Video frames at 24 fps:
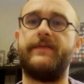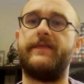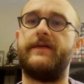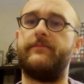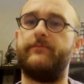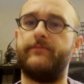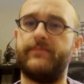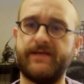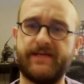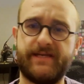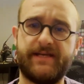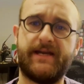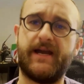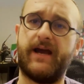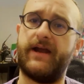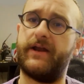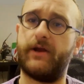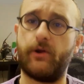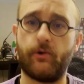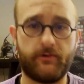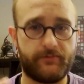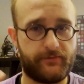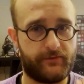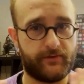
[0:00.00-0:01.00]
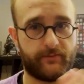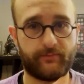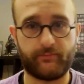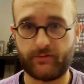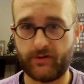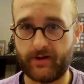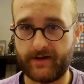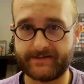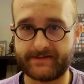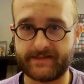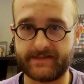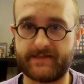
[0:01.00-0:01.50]
and then B, kind of going through the
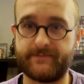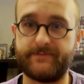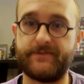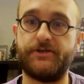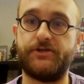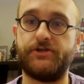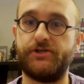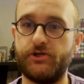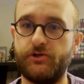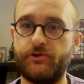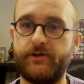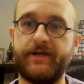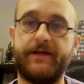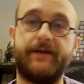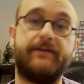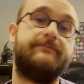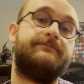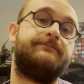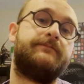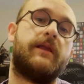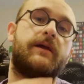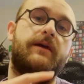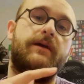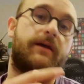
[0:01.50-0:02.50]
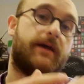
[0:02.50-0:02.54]
process of me shooting,